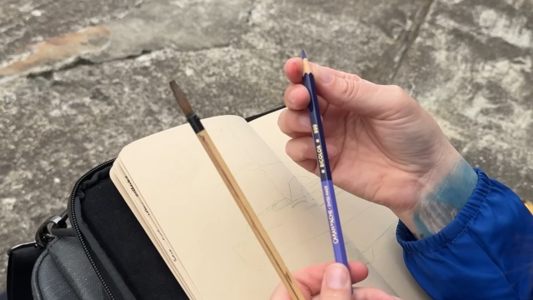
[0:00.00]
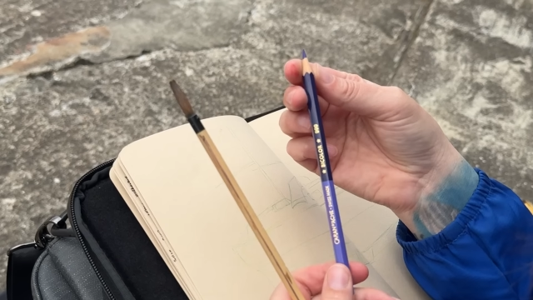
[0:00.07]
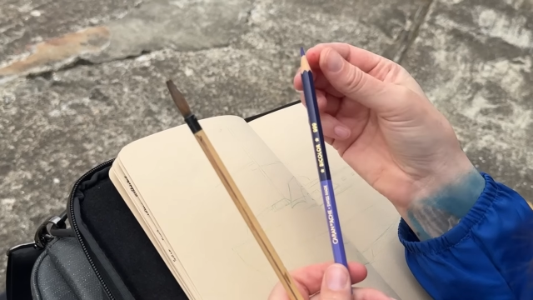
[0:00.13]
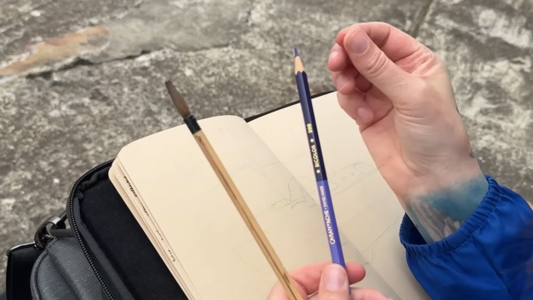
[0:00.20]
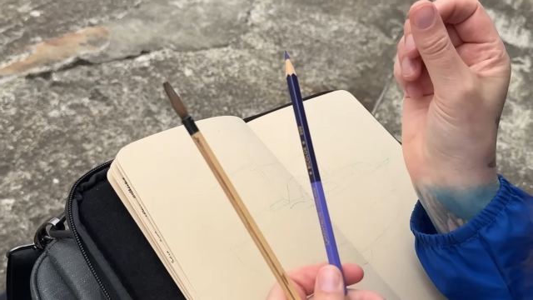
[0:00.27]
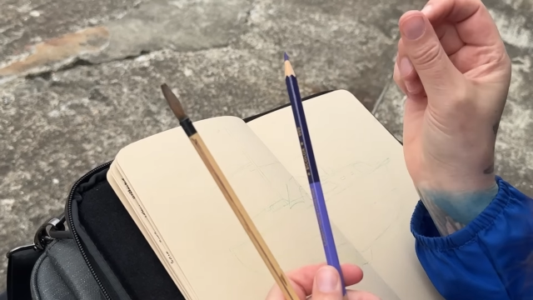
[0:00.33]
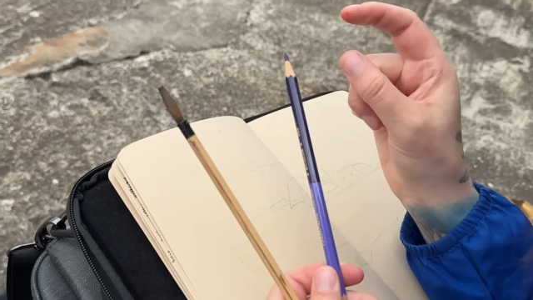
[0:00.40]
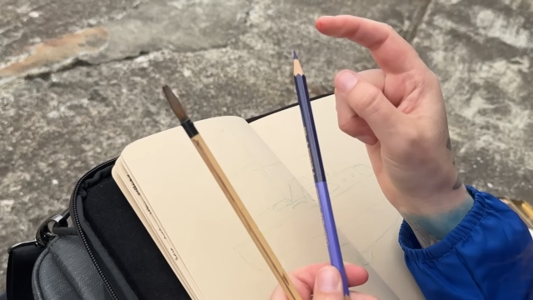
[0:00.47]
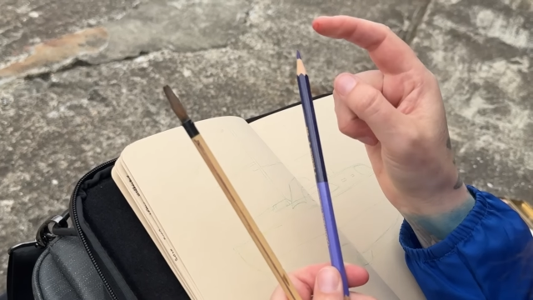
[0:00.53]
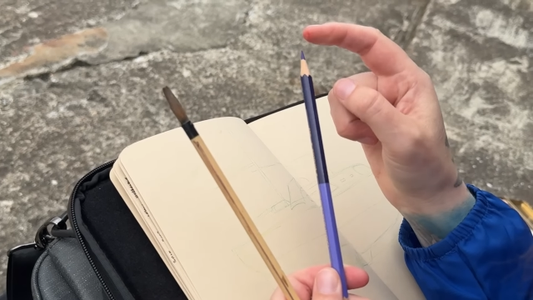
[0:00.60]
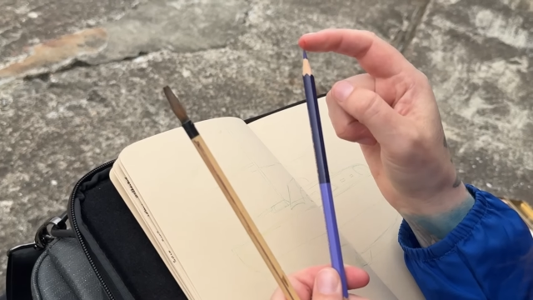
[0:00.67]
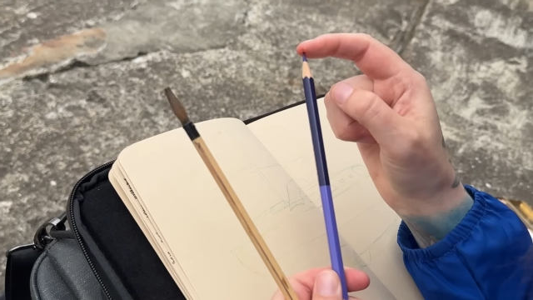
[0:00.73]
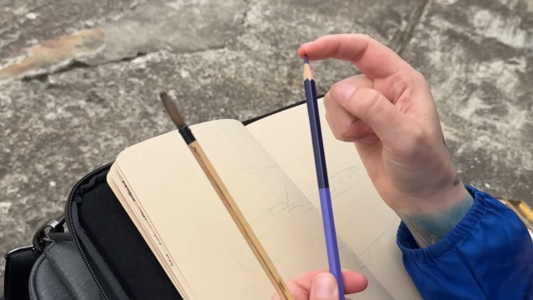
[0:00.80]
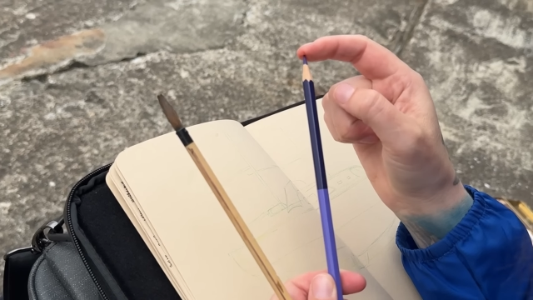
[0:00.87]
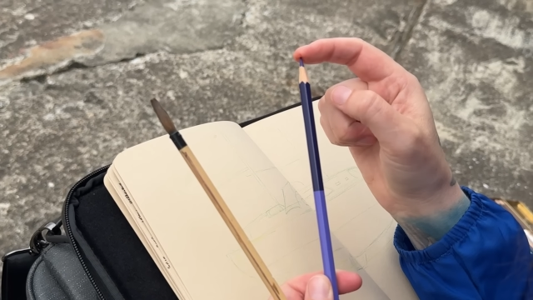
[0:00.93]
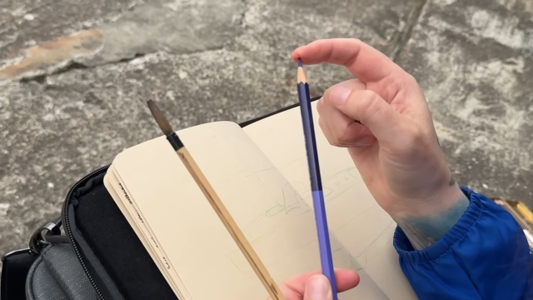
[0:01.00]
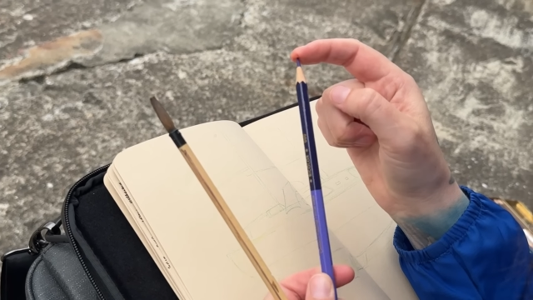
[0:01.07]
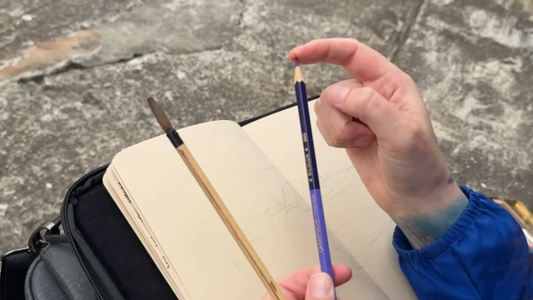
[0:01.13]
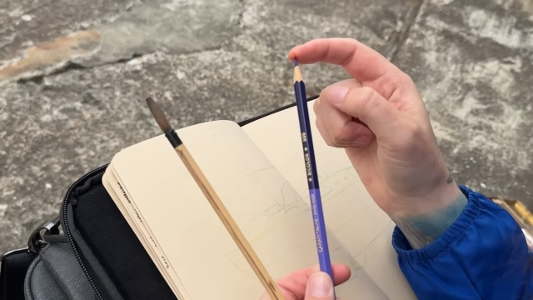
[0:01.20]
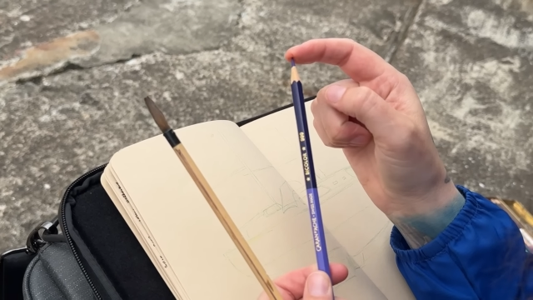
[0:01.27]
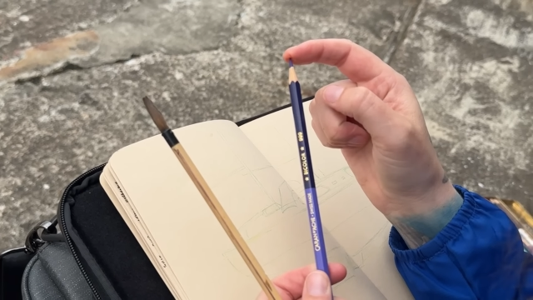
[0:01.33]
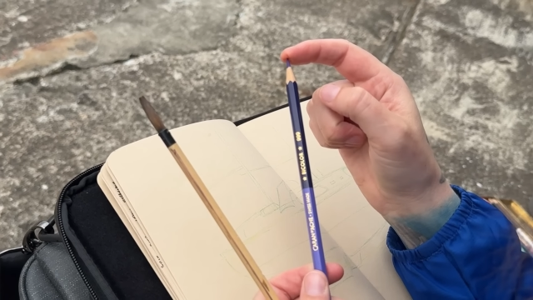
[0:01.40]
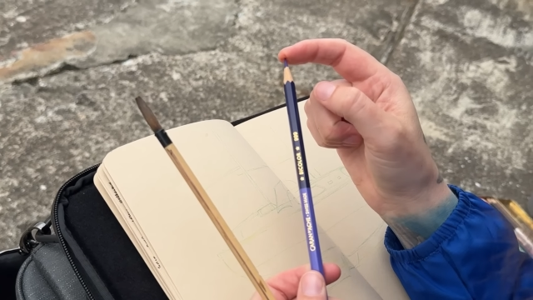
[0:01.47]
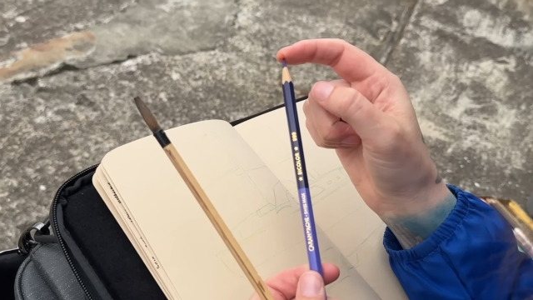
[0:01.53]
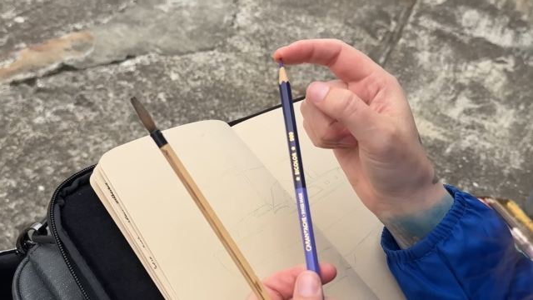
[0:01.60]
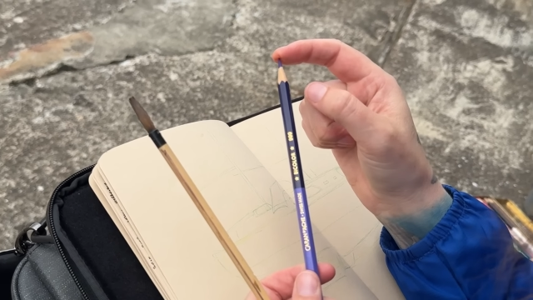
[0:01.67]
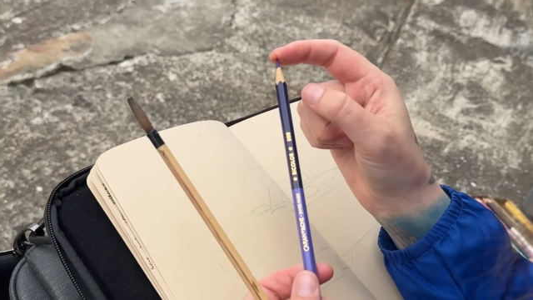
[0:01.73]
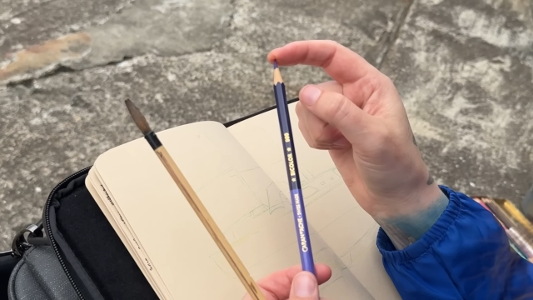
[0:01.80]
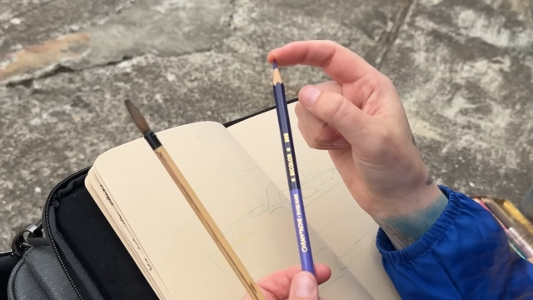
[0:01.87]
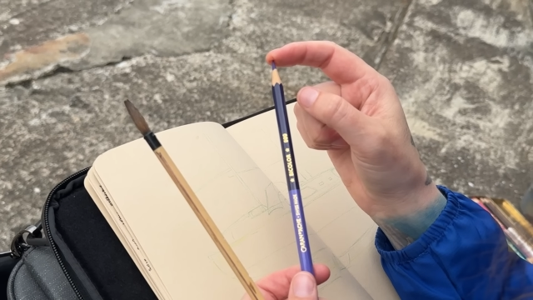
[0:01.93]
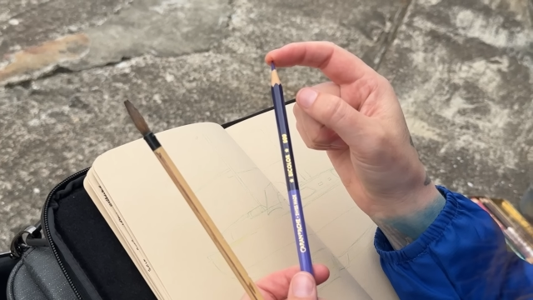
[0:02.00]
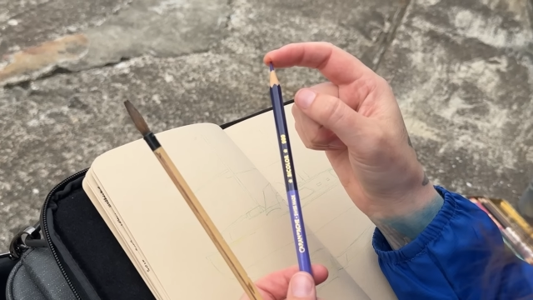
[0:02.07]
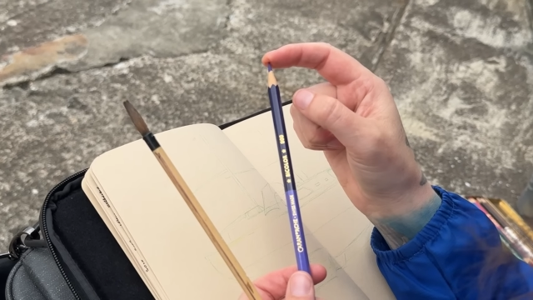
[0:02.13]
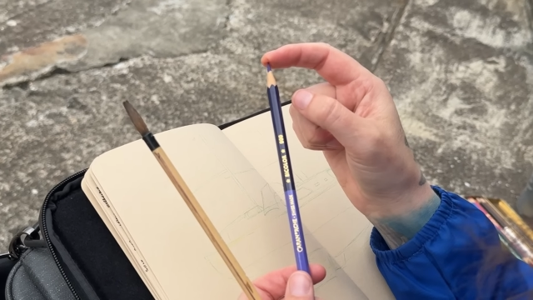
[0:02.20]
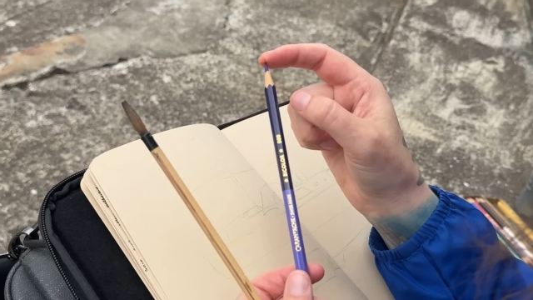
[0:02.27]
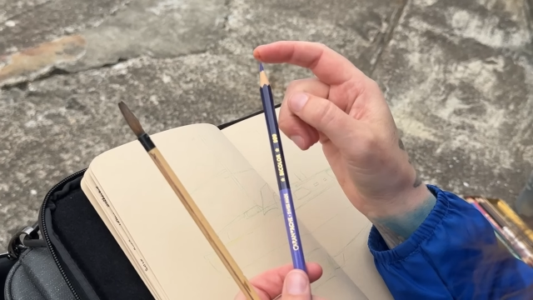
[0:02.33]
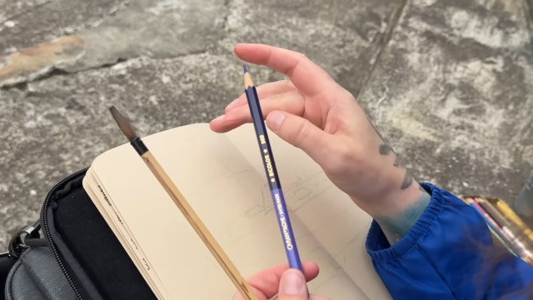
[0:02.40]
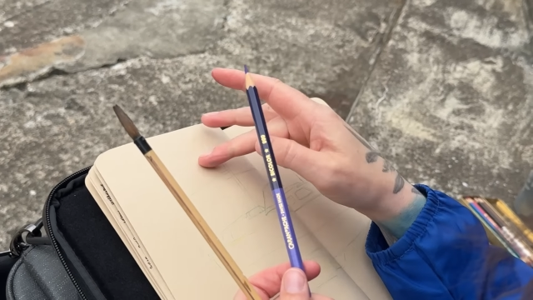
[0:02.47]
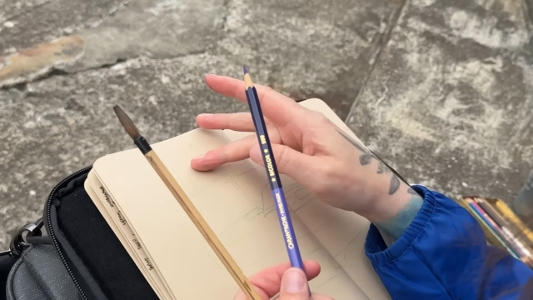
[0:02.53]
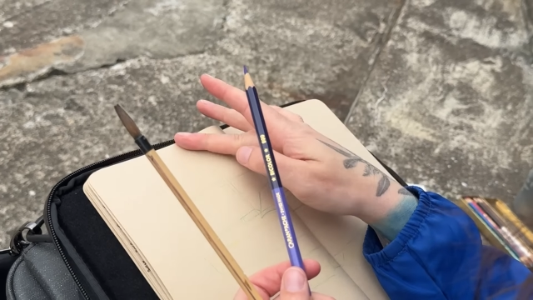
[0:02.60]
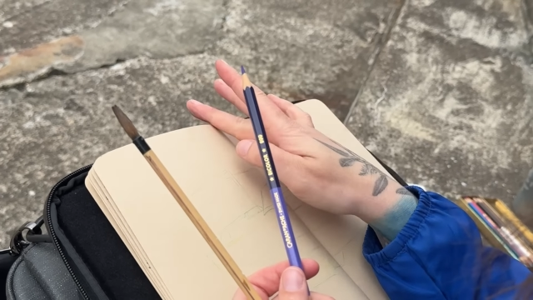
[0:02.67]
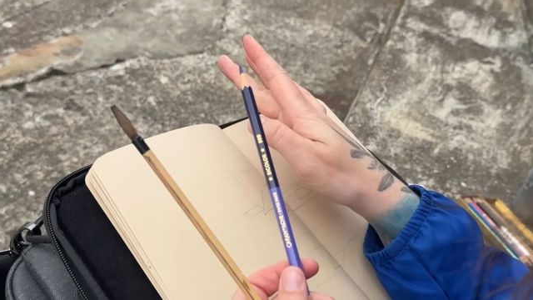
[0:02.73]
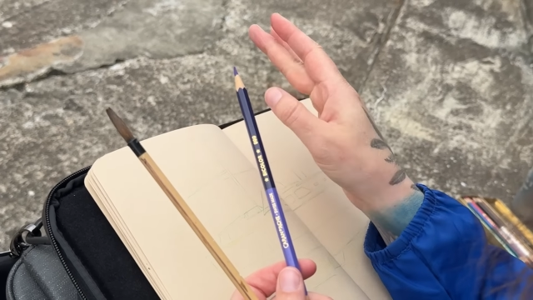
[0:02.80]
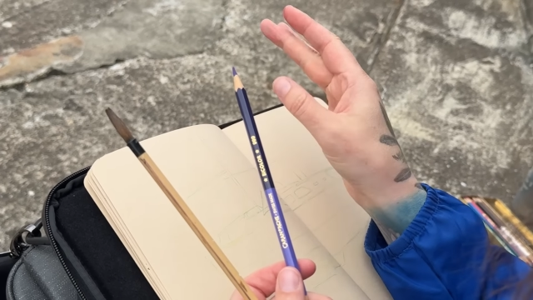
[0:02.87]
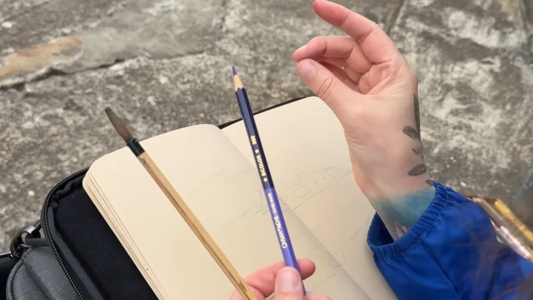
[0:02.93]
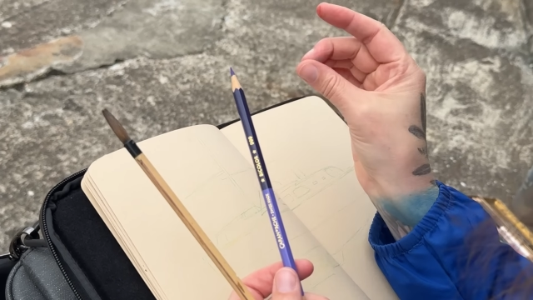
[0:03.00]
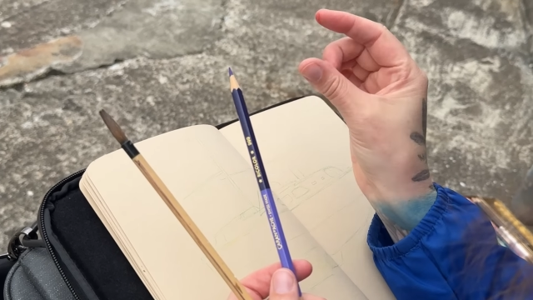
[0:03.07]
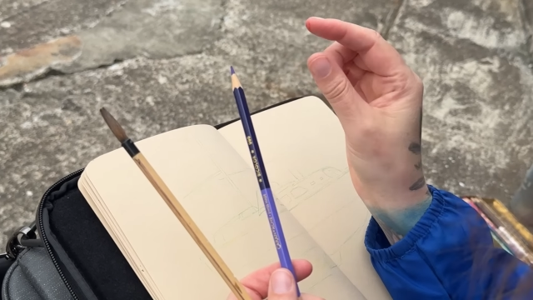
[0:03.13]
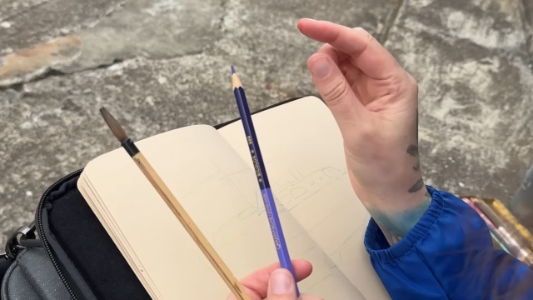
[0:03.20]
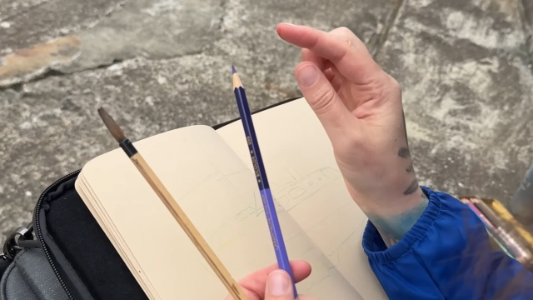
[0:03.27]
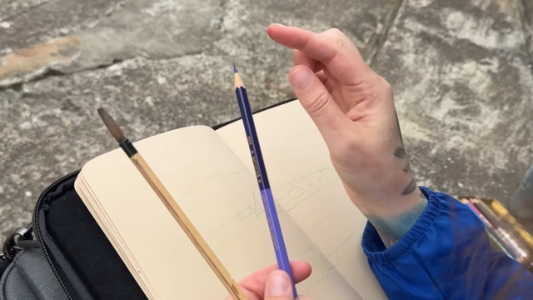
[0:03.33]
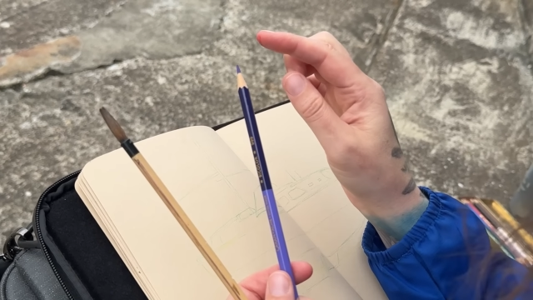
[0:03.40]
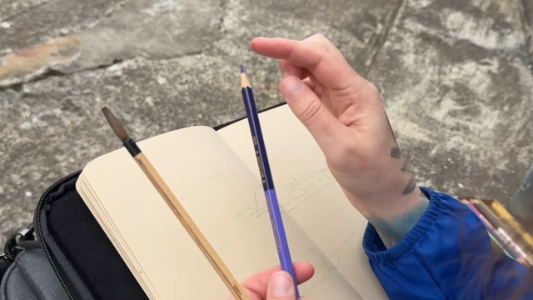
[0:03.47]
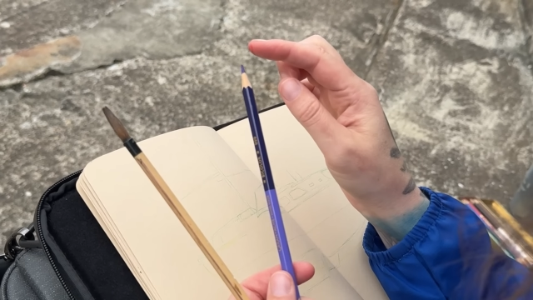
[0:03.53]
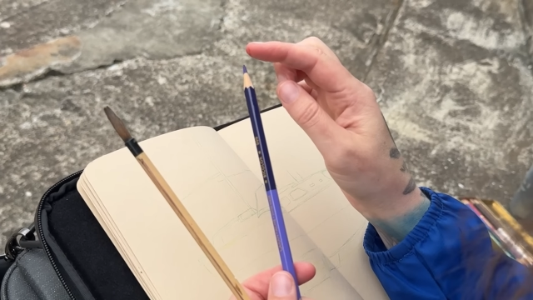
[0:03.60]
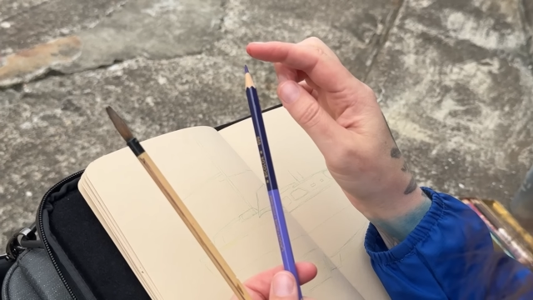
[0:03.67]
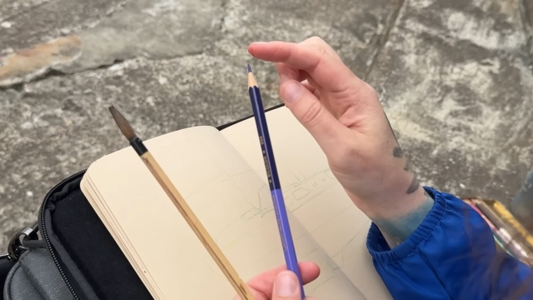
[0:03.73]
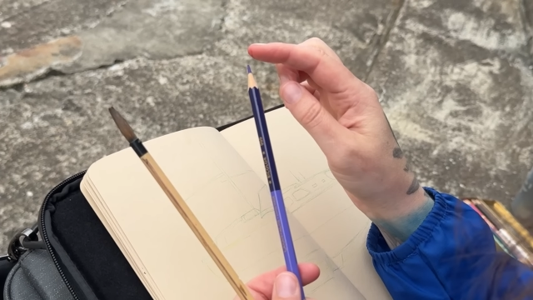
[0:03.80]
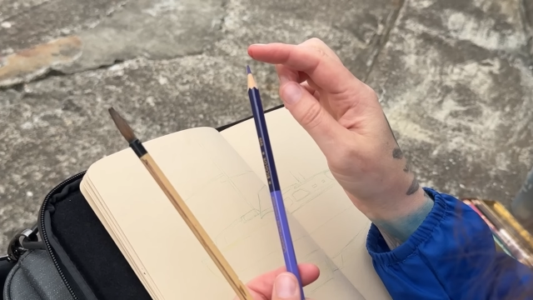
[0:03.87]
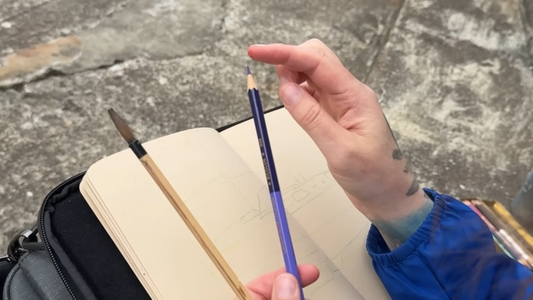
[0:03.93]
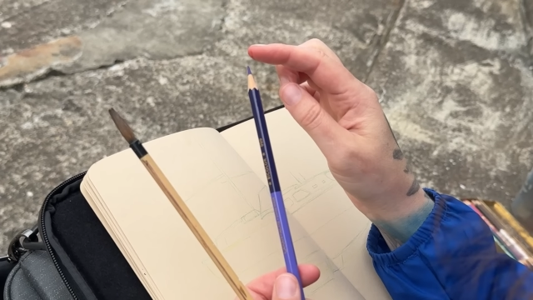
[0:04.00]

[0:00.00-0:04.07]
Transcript: (no speaker visible)